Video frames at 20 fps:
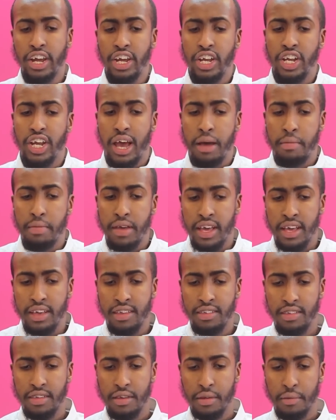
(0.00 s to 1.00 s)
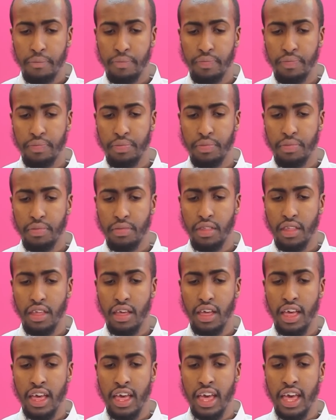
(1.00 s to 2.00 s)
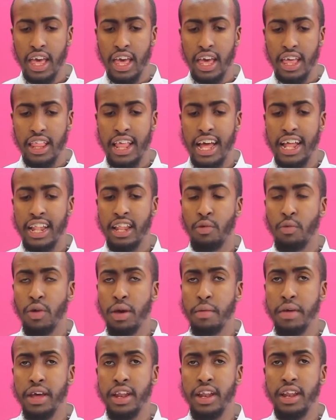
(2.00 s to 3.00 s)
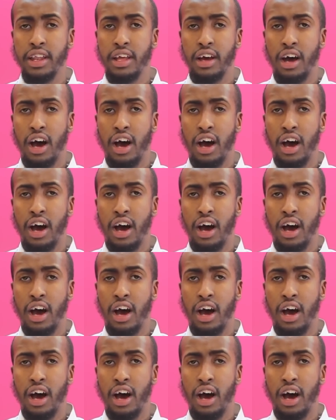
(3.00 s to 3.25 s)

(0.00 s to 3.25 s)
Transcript: hijab is that the women